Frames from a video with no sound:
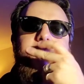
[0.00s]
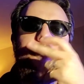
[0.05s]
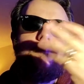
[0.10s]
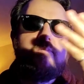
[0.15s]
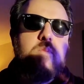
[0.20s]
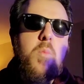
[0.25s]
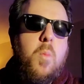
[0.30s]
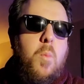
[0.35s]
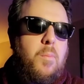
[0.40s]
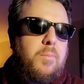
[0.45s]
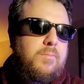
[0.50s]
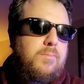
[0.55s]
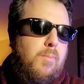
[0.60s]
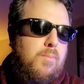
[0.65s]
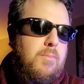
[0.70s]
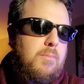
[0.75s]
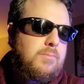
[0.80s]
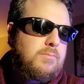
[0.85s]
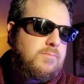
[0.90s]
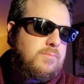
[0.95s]

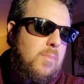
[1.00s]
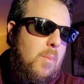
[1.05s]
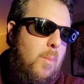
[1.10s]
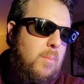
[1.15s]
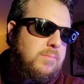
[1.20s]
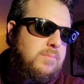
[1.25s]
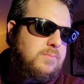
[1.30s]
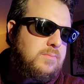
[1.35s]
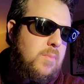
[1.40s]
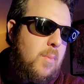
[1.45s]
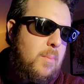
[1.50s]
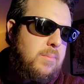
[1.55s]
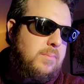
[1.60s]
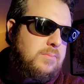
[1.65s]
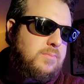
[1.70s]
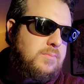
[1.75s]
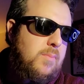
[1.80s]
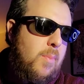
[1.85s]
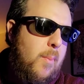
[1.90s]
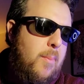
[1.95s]

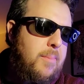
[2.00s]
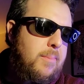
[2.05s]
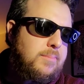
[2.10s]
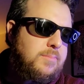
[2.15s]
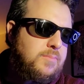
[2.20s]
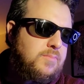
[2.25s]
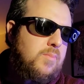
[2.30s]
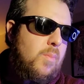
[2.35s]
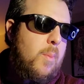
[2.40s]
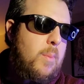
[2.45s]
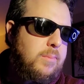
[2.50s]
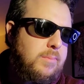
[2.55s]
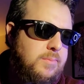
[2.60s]
Nobody speaks.